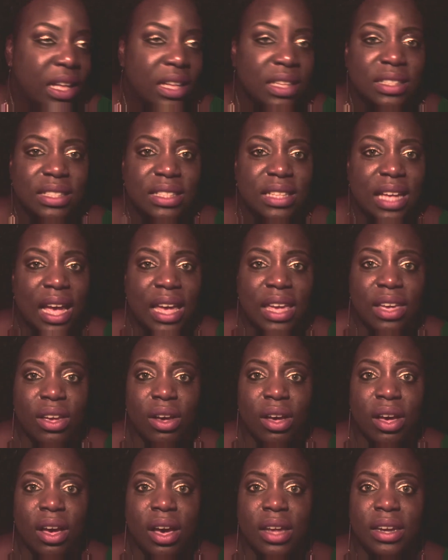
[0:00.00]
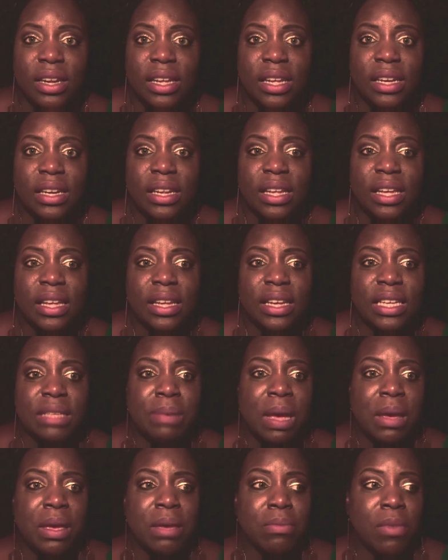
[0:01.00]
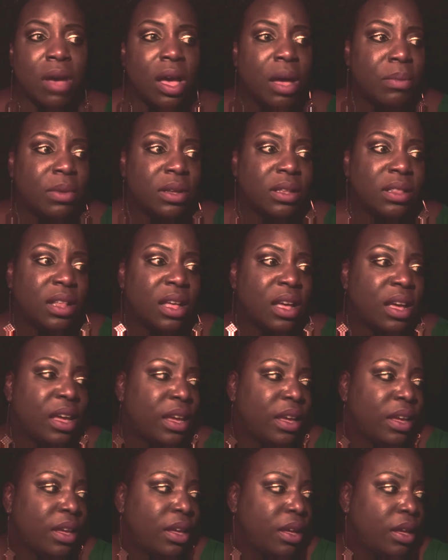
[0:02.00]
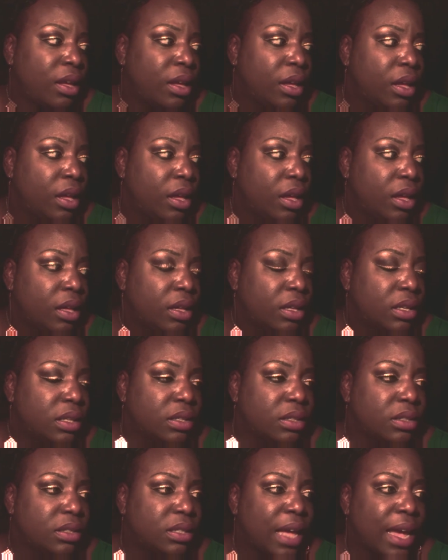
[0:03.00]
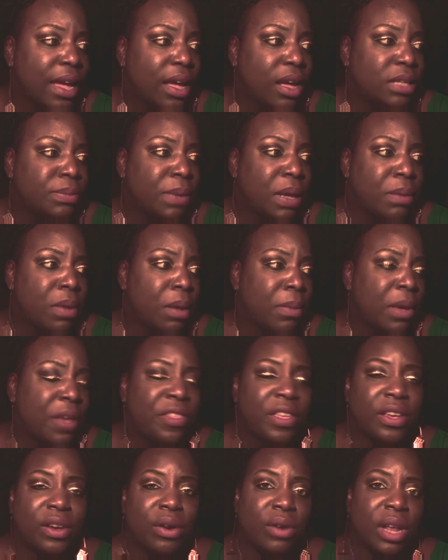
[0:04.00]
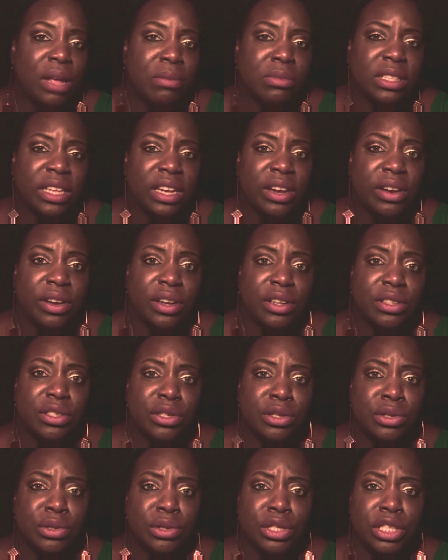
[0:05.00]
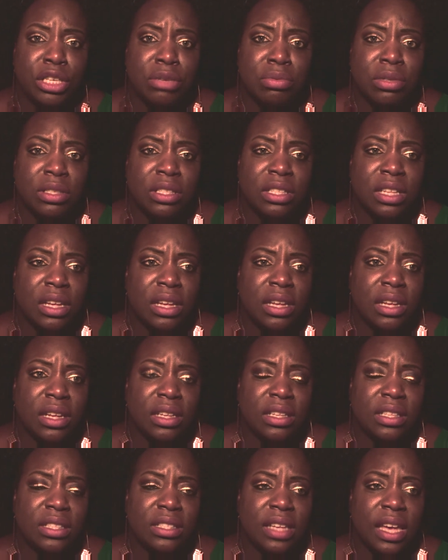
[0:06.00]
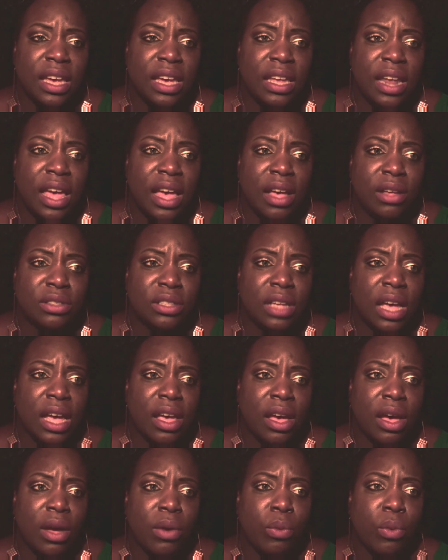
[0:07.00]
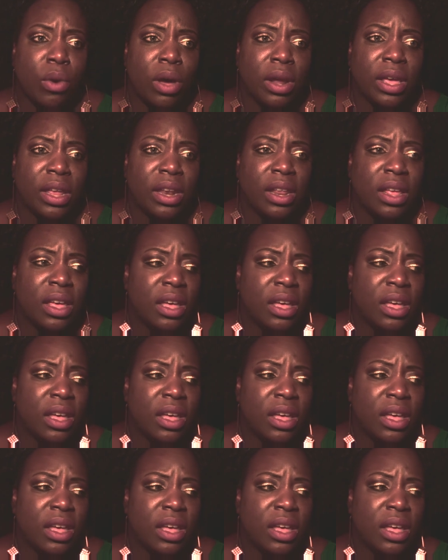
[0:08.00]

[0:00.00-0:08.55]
Saigon and his baby mama, like Saigon's baby mama, I think her name was Erica too. She was saying how Saigon wanted